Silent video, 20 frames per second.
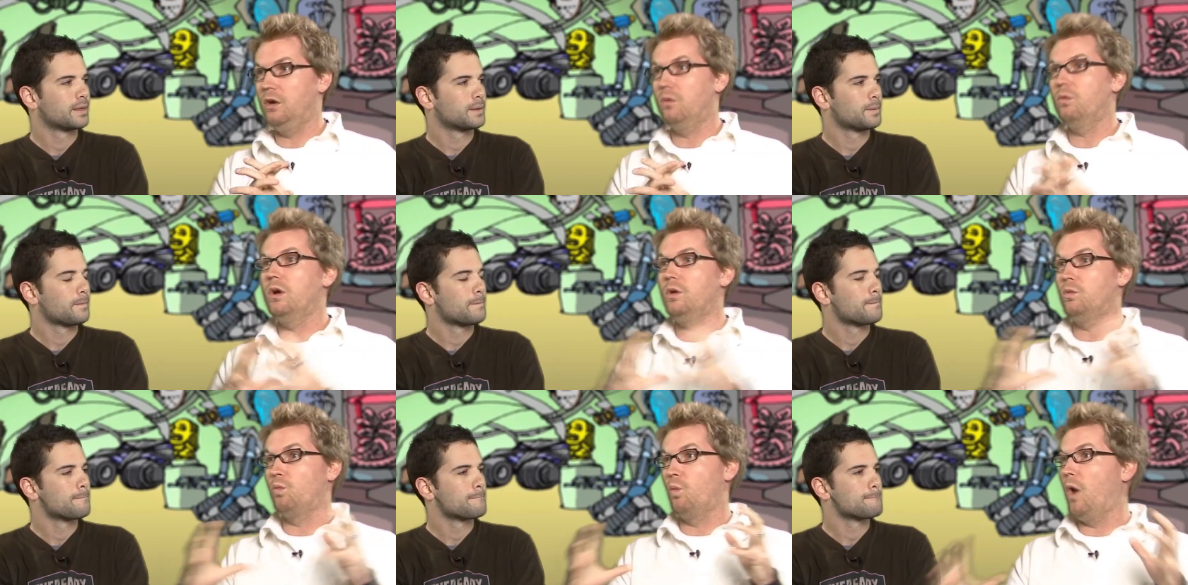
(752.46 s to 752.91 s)
Speaker 1: know,
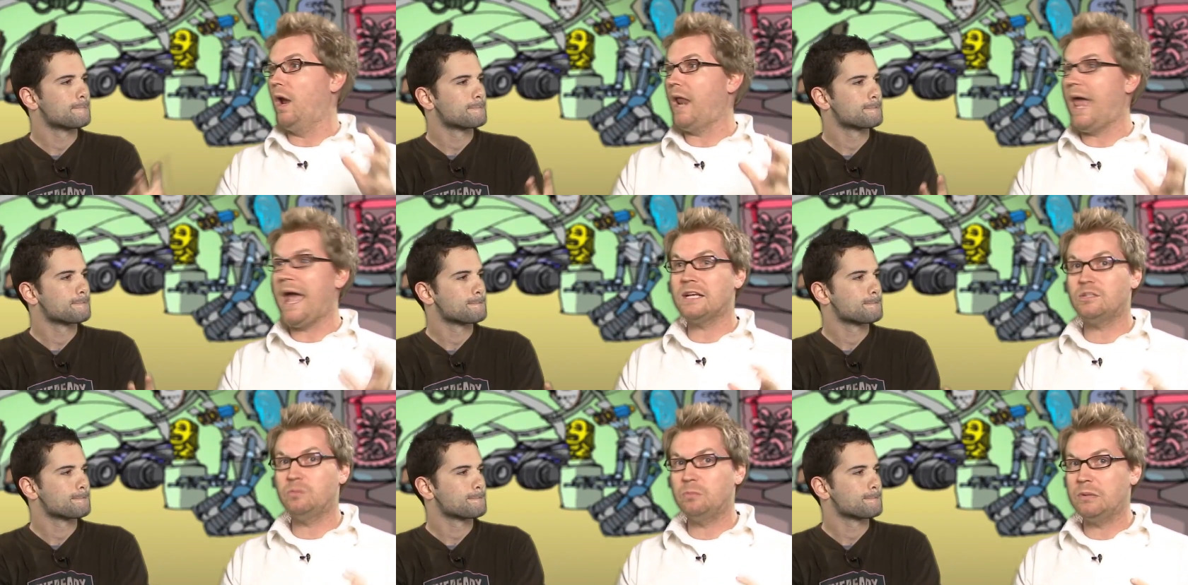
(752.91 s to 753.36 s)
one
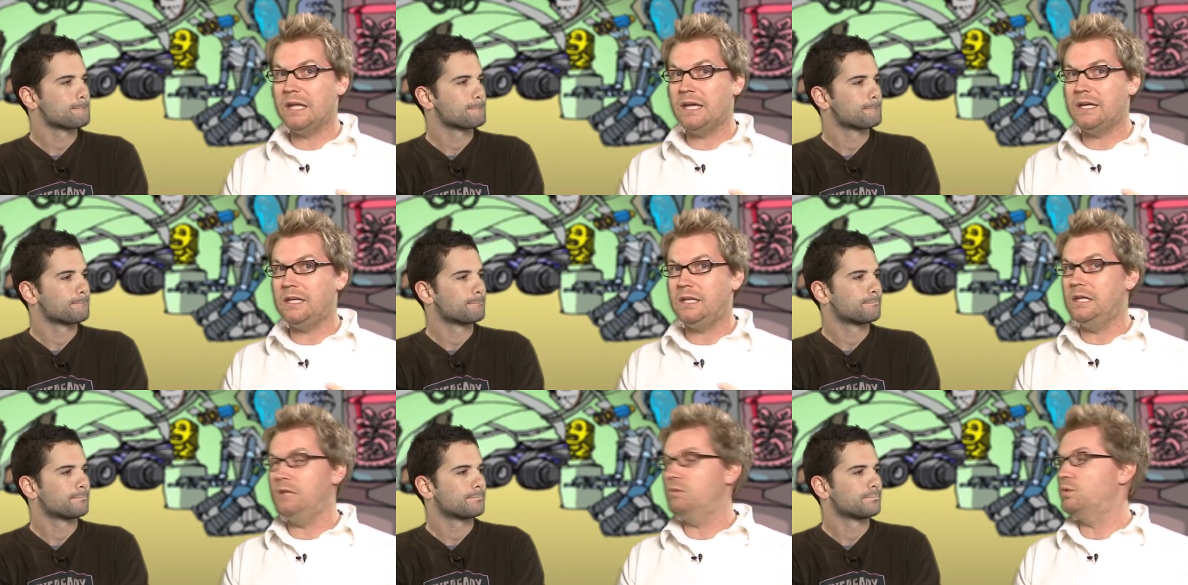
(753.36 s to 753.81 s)
act
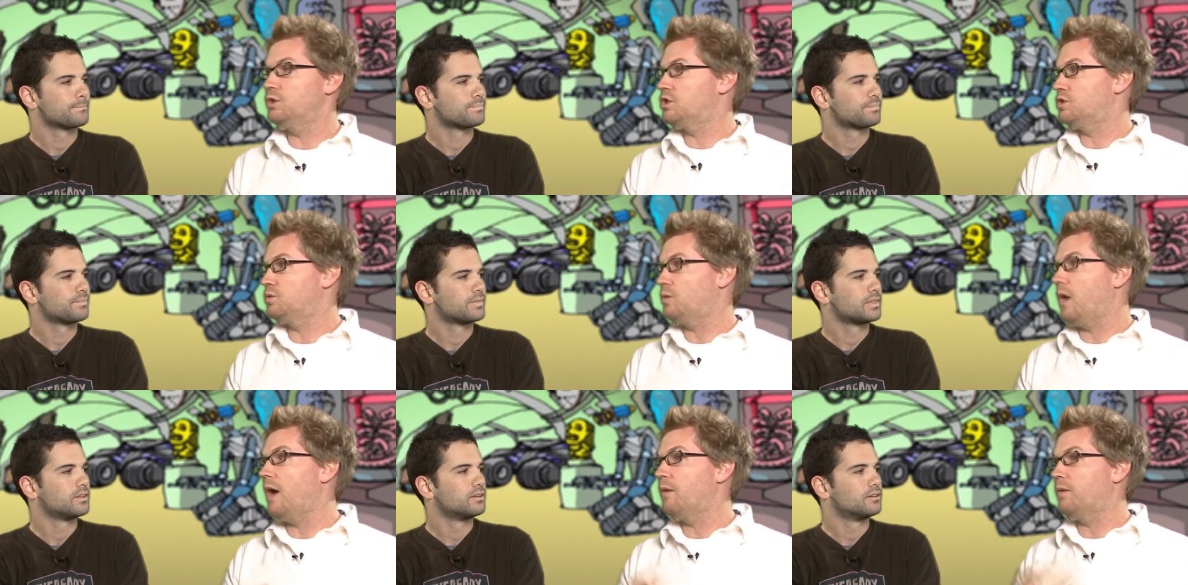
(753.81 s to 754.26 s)
play, which
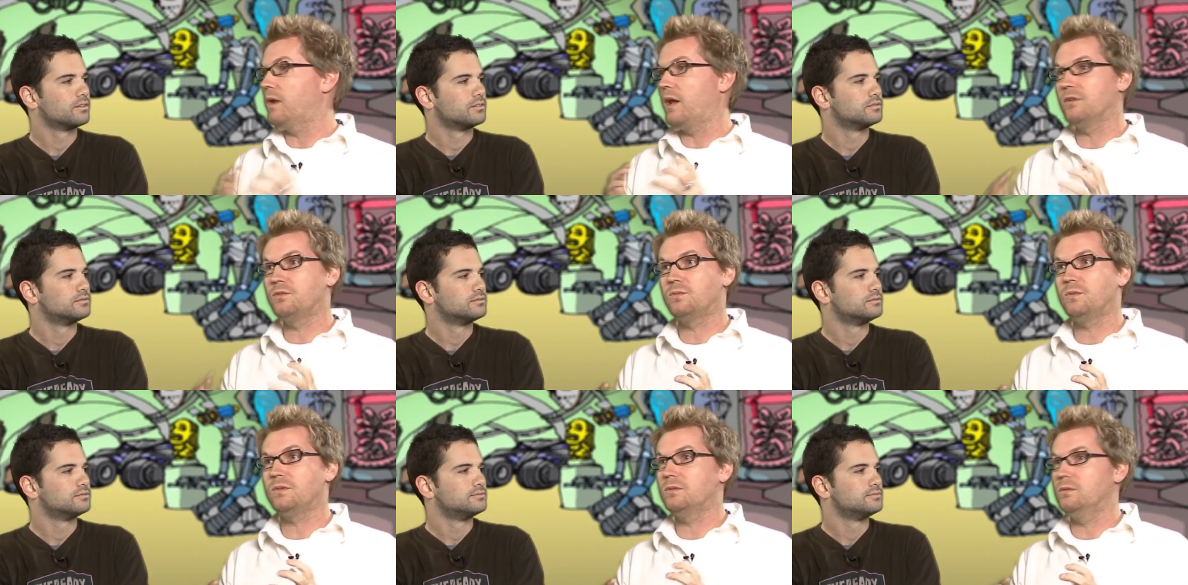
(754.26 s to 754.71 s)
is why when I
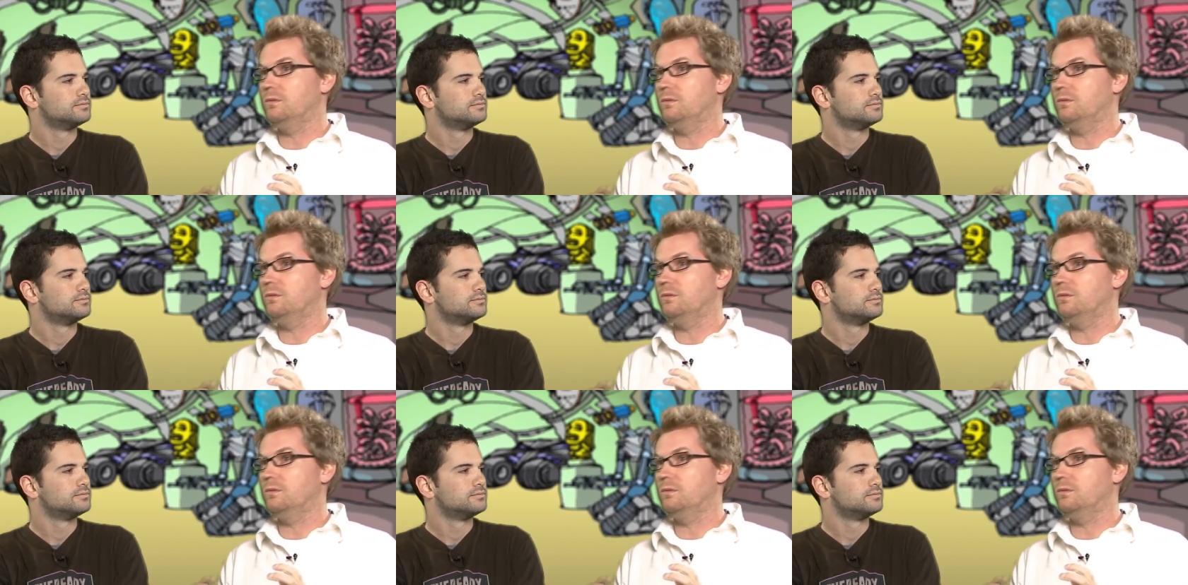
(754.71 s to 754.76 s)
was,